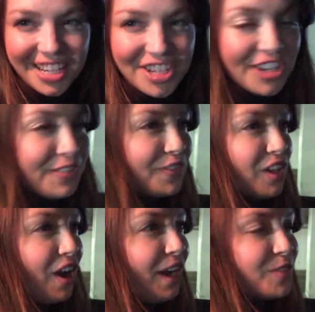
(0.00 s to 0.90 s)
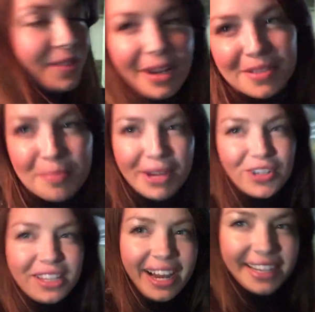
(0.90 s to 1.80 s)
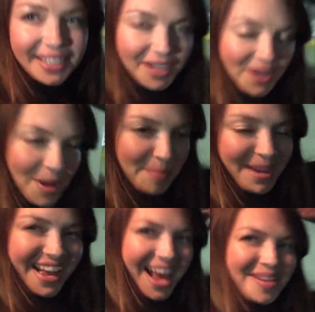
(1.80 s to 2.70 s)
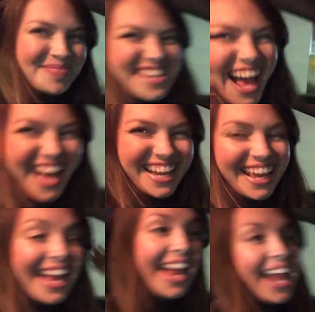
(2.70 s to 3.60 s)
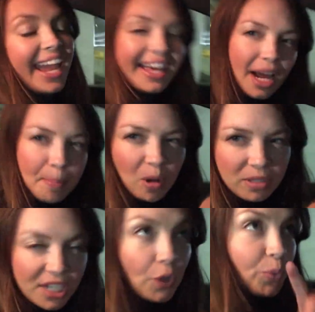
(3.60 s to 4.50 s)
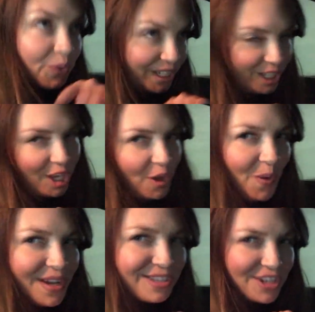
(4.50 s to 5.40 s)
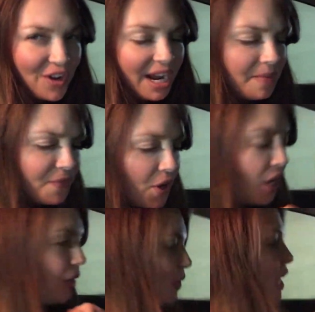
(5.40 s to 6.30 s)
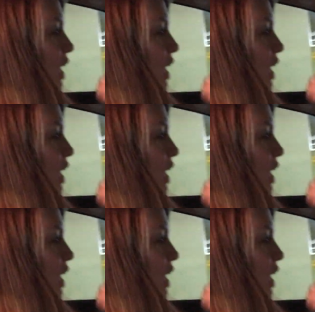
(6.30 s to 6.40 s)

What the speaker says: Should have vlogged when I was in better lighting, but I'm done. And I posted a really cute Instagram photo.